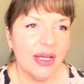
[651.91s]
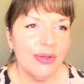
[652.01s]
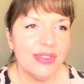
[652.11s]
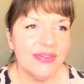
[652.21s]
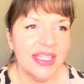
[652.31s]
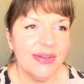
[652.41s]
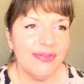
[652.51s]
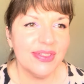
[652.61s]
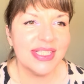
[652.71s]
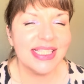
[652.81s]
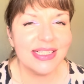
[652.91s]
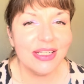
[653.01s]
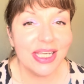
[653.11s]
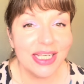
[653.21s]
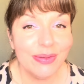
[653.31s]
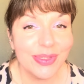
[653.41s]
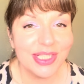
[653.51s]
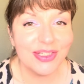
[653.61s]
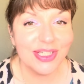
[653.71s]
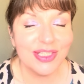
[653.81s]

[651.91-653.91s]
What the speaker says: I always think it feels slightly misty.